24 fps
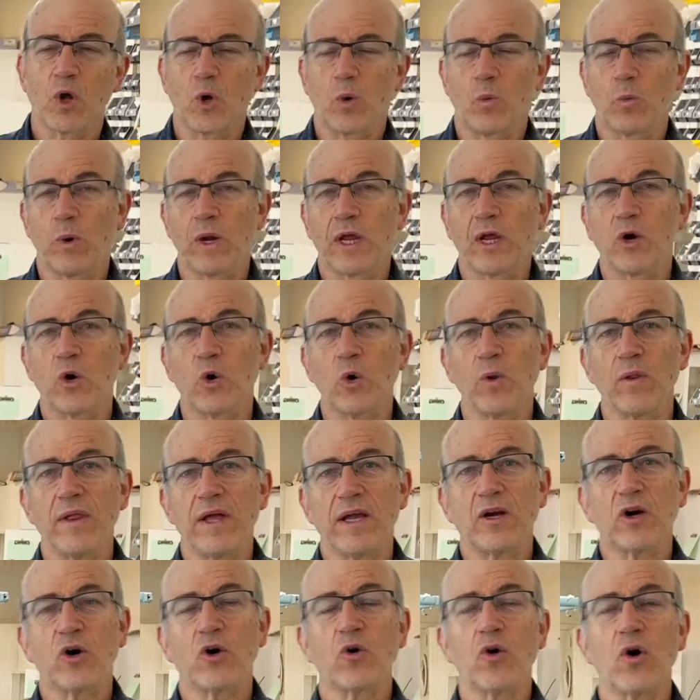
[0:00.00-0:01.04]
We call
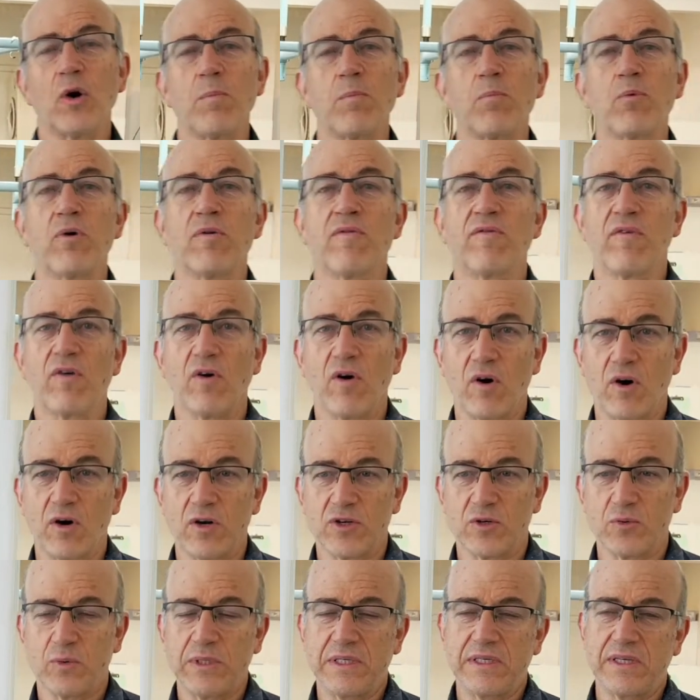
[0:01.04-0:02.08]
that crop
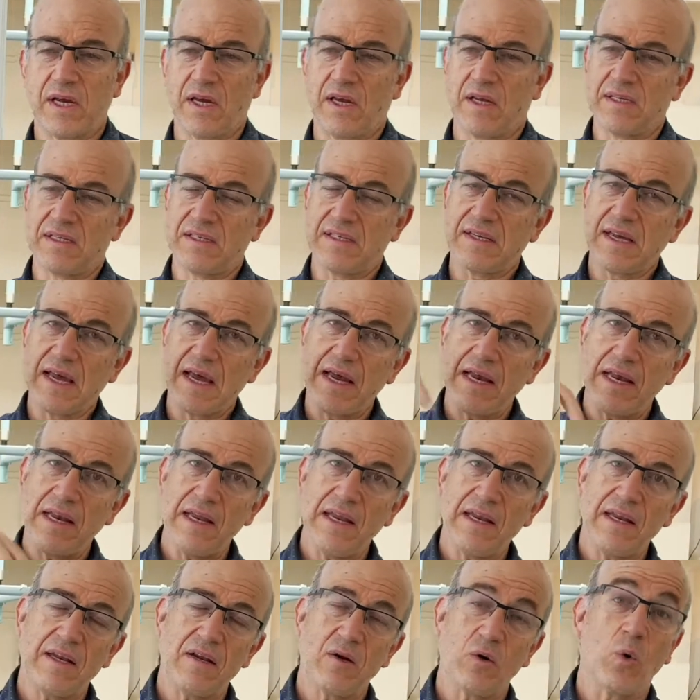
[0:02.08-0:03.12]
ravage. We take
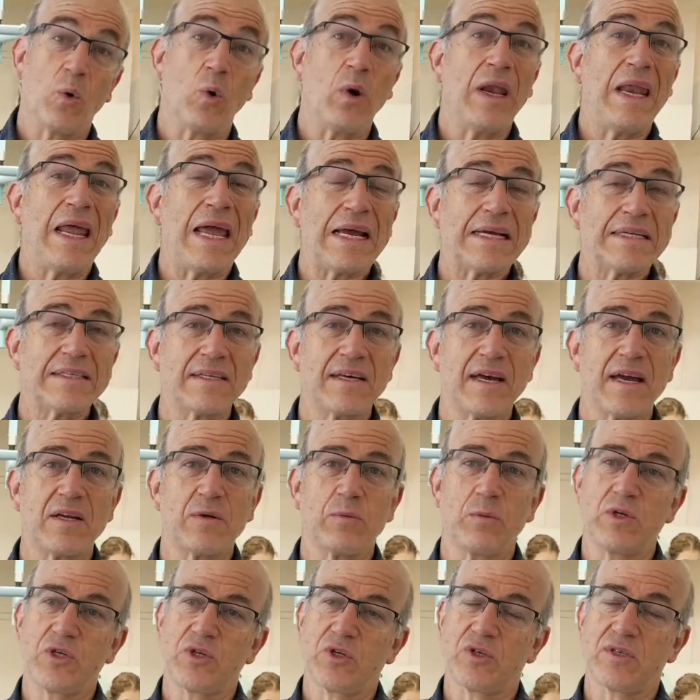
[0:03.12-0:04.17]
saline or lactate,
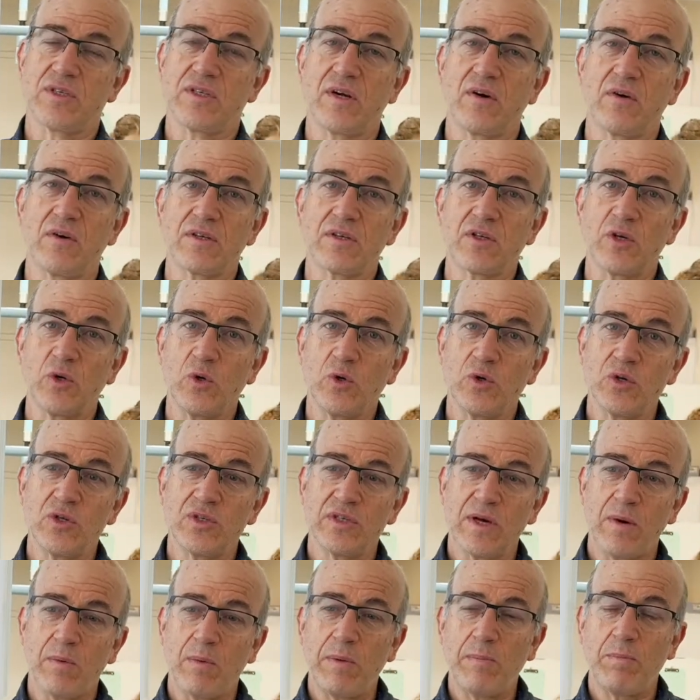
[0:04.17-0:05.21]
which are sterile solutions,
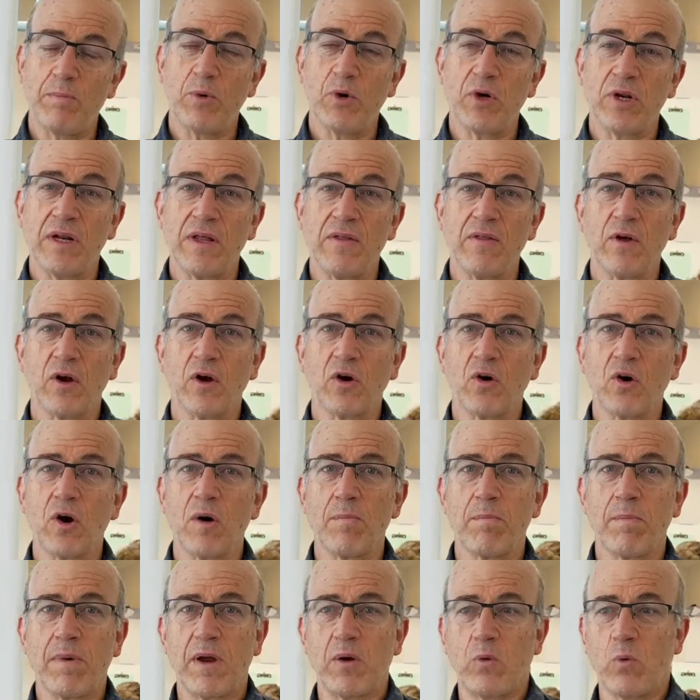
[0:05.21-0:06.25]
and we put it in the
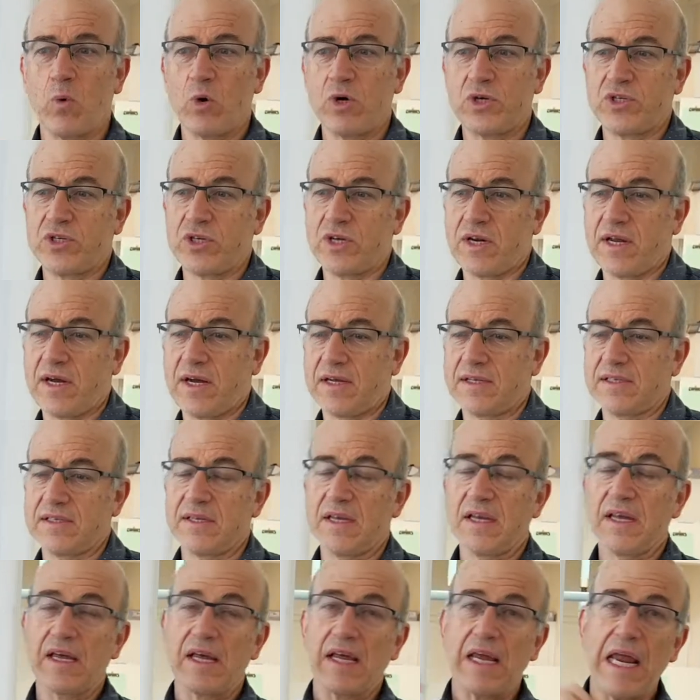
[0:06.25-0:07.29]
crop and wash it out.
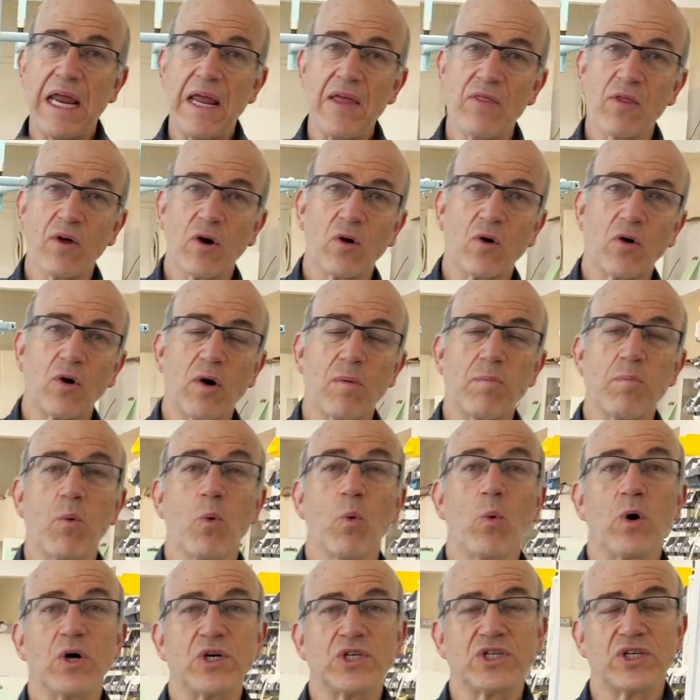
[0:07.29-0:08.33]
In the crop,
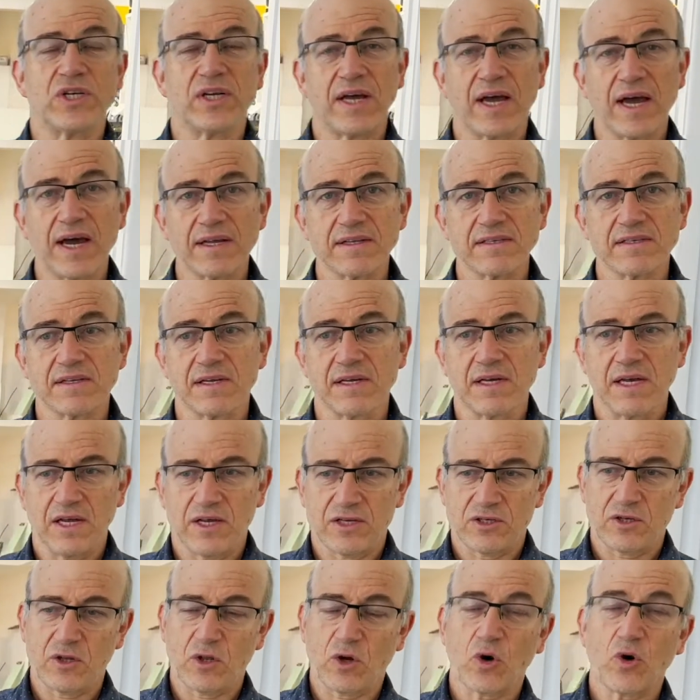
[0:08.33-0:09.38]
wash it out,
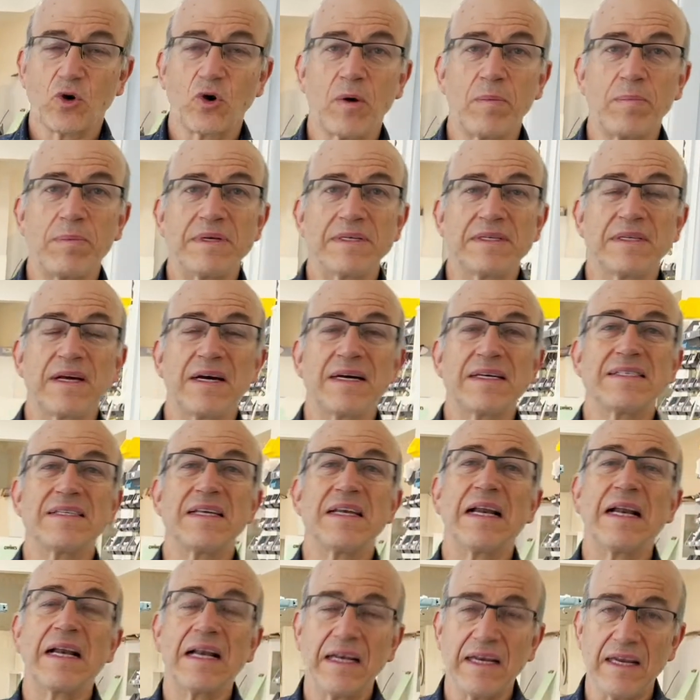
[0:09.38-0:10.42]
so the crop is nice and
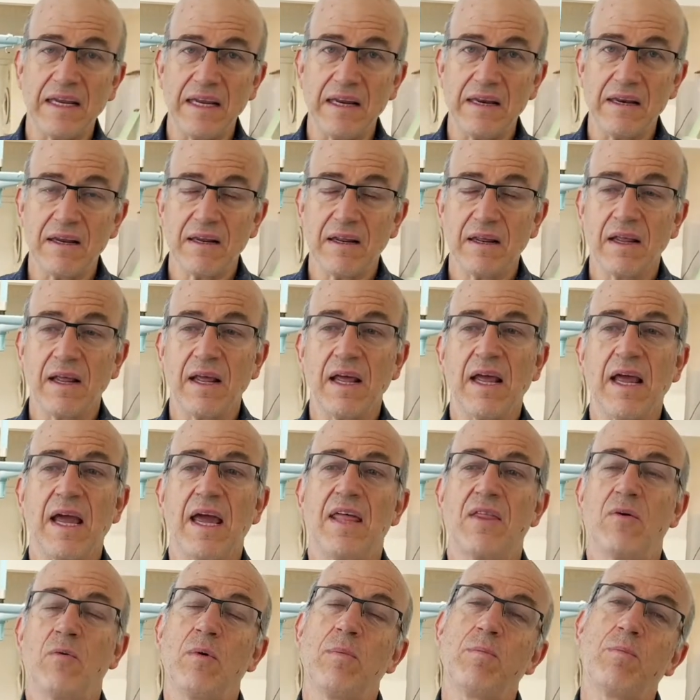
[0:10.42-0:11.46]
clean. And
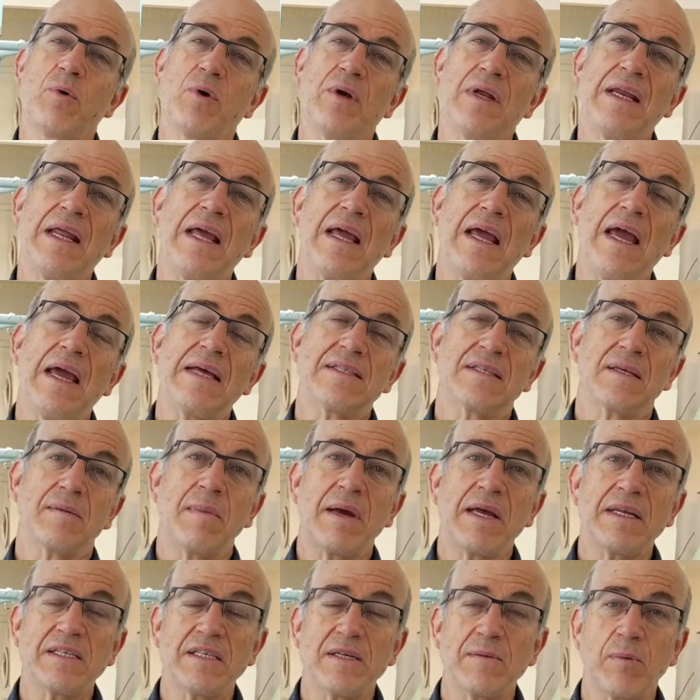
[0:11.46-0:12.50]
then we put in some
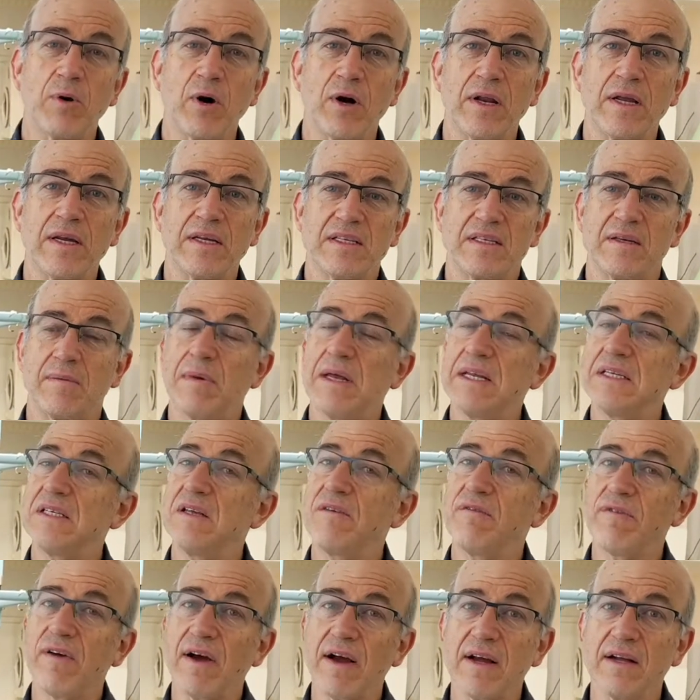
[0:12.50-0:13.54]
antibiotics, some
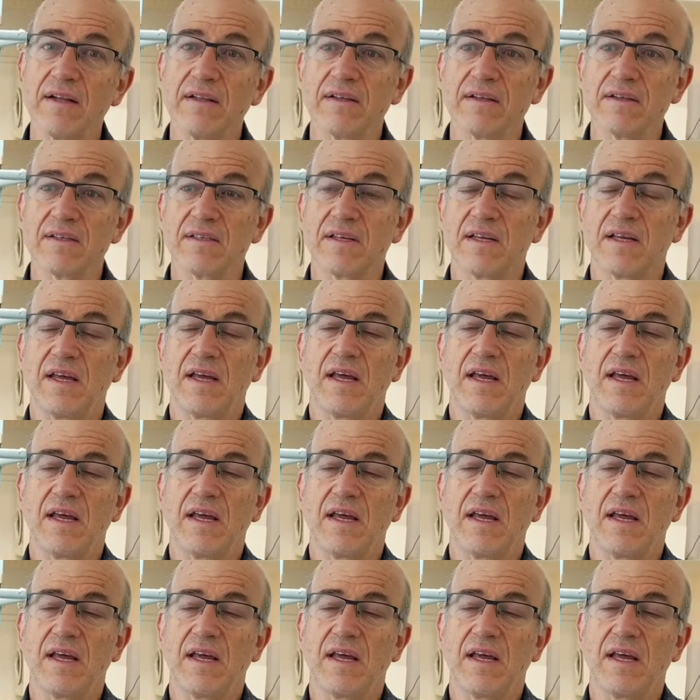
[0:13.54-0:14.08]
antifungals,